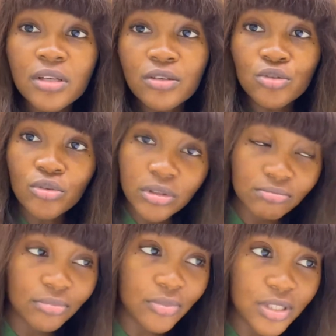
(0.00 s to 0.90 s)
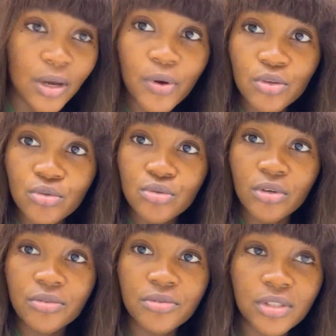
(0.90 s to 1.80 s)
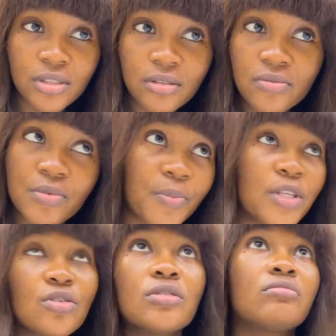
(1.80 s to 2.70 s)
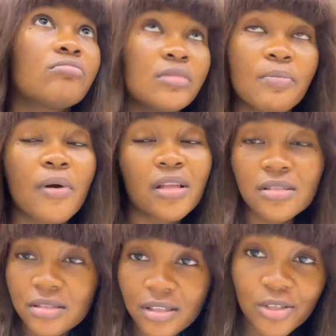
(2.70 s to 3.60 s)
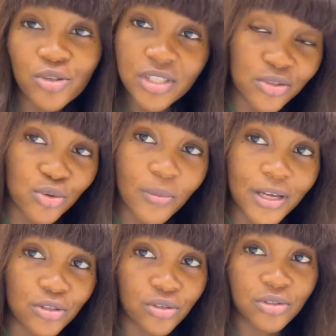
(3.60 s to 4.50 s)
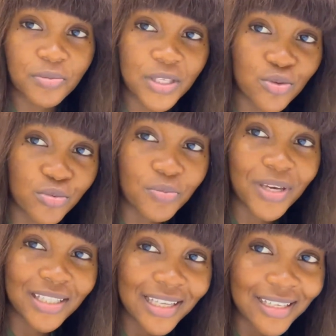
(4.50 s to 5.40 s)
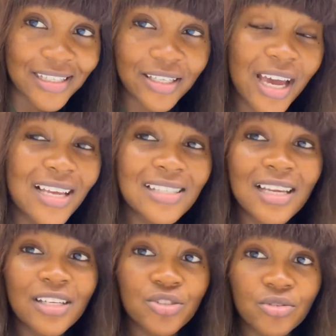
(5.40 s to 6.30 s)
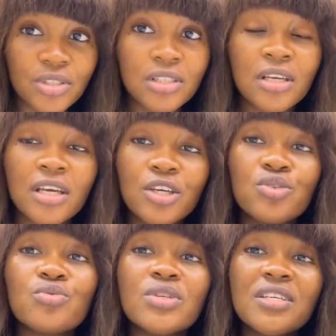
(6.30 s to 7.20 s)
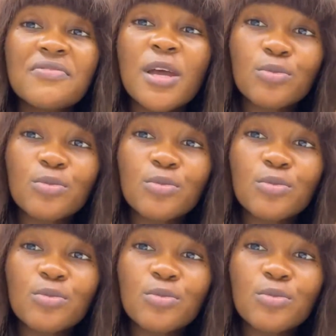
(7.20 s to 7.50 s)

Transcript: You know, most time when you do surgery, depending on the part, let's just say stomach, or the person will be bending like this, he can't stand straight. You will give them